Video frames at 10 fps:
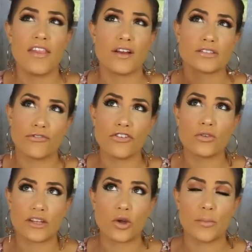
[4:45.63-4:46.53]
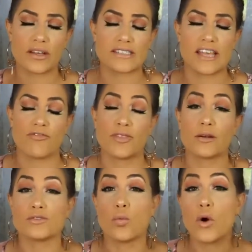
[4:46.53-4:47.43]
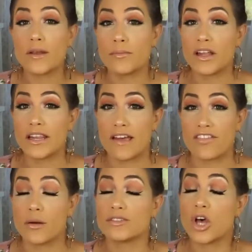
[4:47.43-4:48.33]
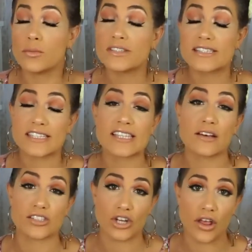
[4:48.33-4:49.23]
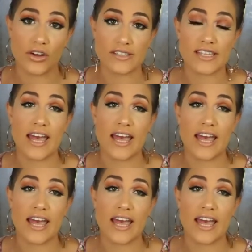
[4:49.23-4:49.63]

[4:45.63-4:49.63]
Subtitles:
There was a few little bills left, but there was one bill left that was almost $6,000.